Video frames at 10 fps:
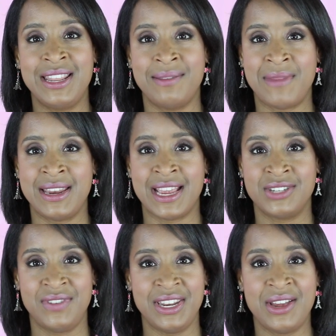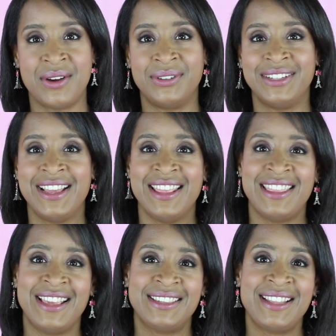in my next video.
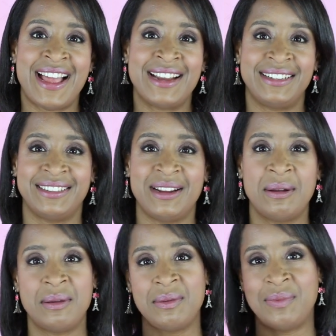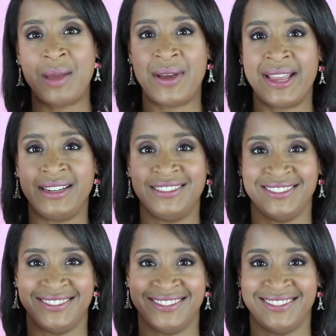Thanks a lot.
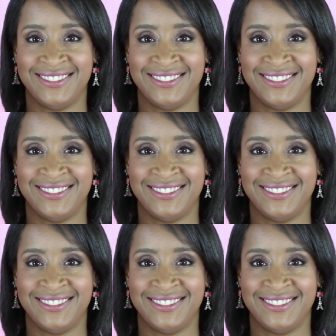Bye-bye.